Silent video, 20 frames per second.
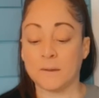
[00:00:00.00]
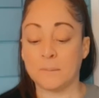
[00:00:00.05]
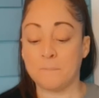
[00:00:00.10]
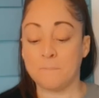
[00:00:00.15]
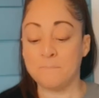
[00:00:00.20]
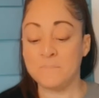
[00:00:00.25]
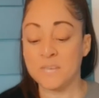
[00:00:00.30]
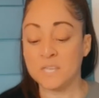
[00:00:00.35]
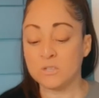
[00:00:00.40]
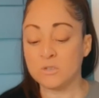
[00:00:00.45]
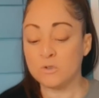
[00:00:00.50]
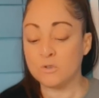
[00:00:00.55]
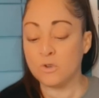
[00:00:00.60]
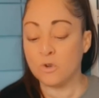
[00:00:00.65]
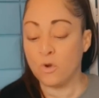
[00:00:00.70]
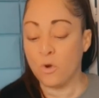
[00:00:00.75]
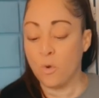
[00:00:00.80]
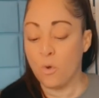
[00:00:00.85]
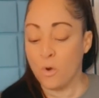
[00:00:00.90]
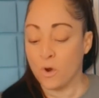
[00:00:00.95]
middle
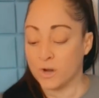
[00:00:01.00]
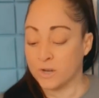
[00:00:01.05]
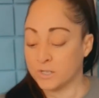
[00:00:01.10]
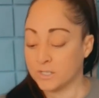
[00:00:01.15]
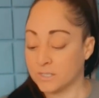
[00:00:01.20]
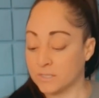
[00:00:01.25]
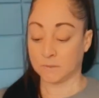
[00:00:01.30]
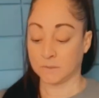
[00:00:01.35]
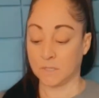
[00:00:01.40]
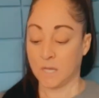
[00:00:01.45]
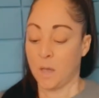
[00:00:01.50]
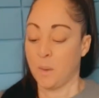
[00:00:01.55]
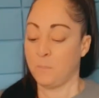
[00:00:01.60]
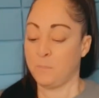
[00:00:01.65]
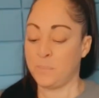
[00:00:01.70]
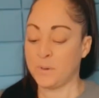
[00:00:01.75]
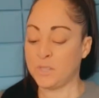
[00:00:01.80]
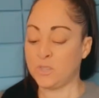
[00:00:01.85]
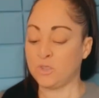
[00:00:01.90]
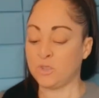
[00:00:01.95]
course.
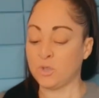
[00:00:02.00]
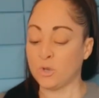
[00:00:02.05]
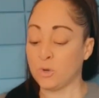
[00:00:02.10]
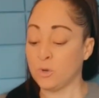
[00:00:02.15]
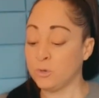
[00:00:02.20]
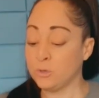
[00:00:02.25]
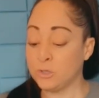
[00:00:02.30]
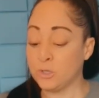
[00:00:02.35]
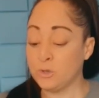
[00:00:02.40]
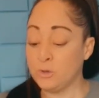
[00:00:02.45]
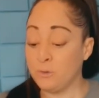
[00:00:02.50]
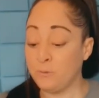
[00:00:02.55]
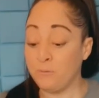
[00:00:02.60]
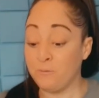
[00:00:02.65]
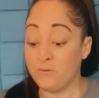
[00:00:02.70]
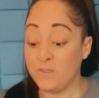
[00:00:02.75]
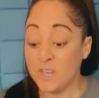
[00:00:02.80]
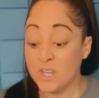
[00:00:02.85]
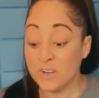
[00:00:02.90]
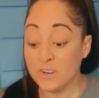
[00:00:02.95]
But those who
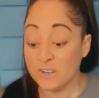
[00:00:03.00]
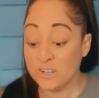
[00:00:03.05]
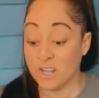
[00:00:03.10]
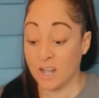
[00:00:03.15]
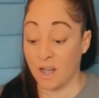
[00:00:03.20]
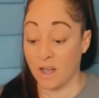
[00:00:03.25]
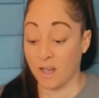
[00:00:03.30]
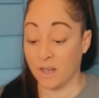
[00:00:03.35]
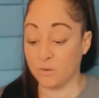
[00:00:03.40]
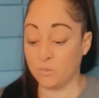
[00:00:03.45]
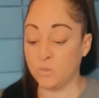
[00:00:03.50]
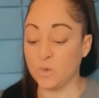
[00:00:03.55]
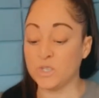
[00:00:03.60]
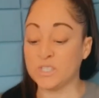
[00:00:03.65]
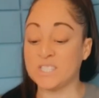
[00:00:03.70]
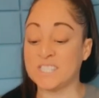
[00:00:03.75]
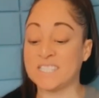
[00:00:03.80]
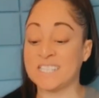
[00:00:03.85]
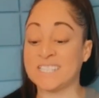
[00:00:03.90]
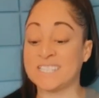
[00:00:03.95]
fear God will
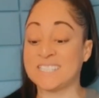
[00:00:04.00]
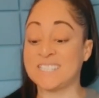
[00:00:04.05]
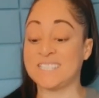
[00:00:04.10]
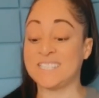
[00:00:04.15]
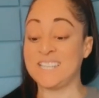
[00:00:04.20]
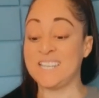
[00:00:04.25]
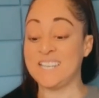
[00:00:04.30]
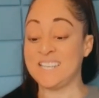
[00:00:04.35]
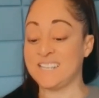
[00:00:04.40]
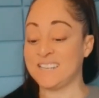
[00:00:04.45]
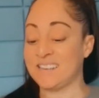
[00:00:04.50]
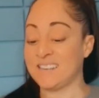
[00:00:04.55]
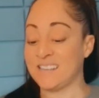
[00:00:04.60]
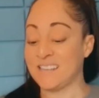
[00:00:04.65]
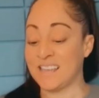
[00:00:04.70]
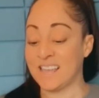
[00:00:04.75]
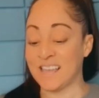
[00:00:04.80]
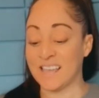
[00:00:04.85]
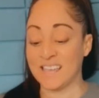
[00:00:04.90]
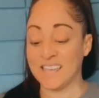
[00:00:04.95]
succeed
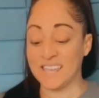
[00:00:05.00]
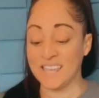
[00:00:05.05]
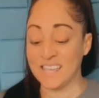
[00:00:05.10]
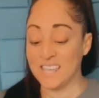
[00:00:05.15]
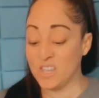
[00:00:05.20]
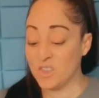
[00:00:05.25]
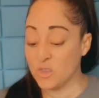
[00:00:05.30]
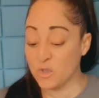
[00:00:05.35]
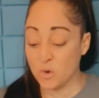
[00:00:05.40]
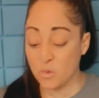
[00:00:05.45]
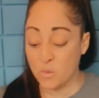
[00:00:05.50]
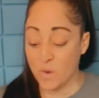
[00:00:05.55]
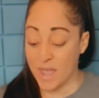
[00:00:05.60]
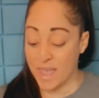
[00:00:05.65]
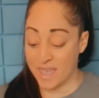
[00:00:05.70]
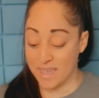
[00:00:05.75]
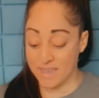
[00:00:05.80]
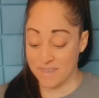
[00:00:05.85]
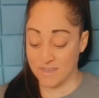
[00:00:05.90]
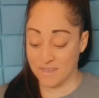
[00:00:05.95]
either
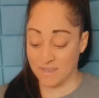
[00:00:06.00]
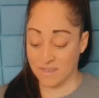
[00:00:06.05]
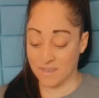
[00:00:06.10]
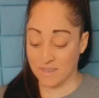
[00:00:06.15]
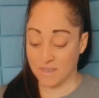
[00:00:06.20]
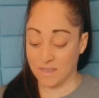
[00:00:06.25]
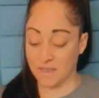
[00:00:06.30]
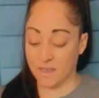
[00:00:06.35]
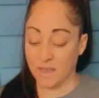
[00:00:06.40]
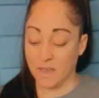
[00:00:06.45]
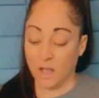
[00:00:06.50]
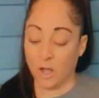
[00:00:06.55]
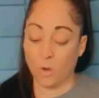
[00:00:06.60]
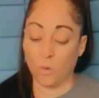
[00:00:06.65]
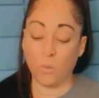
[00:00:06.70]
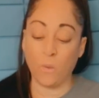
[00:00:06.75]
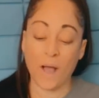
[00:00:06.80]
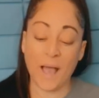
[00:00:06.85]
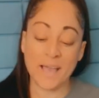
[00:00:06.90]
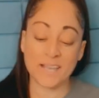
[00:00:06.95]
way. A
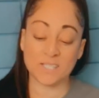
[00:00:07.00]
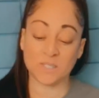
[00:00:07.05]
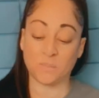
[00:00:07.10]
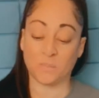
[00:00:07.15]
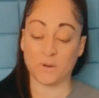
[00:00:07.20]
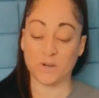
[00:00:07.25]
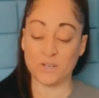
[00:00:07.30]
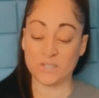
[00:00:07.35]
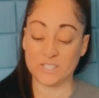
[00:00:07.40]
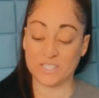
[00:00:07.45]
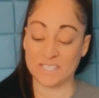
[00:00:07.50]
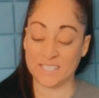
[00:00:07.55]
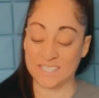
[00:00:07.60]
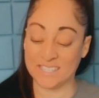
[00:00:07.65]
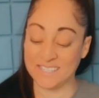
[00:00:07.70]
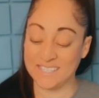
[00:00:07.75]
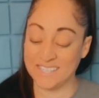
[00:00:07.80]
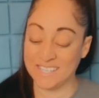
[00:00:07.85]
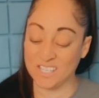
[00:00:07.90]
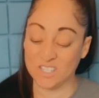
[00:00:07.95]
wise
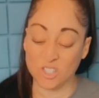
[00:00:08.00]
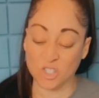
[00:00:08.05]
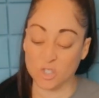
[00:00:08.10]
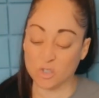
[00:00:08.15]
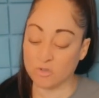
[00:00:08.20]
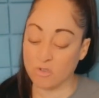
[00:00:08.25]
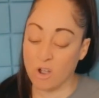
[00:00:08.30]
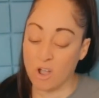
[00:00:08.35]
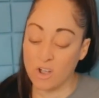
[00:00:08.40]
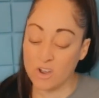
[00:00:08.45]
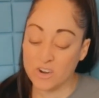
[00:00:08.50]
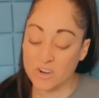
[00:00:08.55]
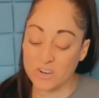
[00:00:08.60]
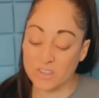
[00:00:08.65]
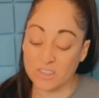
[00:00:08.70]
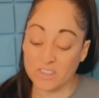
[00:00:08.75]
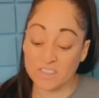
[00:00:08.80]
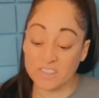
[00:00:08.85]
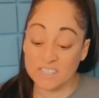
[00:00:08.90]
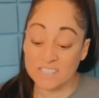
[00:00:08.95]
person is stronger
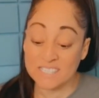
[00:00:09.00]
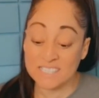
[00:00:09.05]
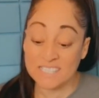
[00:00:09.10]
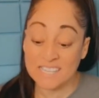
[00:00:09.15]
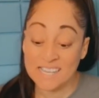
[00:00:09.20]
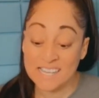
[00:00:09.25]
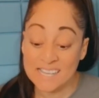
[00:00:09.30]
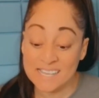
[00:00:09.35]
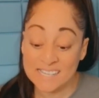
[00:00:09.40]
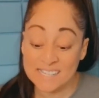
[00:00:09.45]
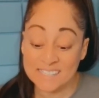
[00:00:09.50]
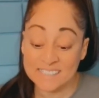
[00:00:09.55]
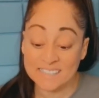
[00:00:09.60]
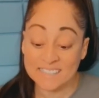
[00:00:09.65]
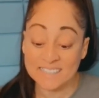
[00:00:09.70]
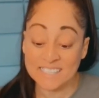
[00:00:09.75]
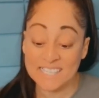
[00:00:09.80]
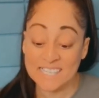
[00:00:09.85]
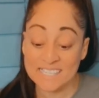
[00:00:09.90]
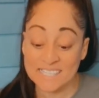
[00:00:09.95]
than the
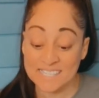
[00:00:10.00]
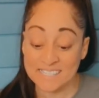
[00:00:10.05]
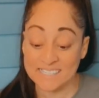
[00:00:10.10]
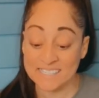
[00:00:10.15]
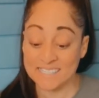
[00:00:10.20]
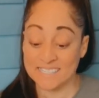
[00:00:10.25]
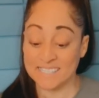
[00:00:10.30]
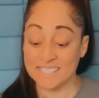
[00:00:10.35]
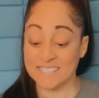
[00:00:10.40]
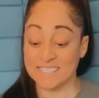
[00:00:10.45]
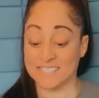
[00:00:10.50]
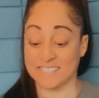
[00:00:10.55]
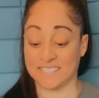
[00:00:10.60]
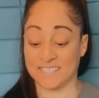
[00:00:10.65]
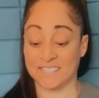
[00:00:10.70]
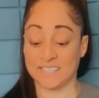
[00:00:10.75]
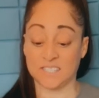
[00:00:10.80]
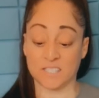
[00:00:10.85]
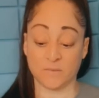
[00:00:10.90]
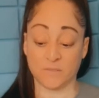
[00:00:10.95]
10 leading
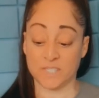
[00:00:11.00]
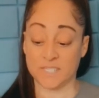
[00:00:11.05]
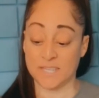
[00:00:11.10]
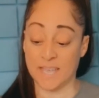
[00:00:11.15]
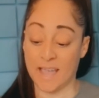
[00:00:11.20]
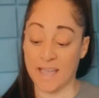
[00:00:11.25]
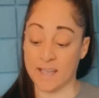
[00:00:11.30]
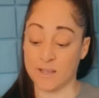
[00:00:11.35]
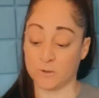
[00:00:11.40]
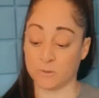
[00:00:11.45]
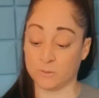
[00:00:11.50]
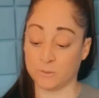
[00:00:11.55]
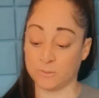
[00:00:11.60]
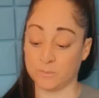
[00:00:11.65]
citizens of a town.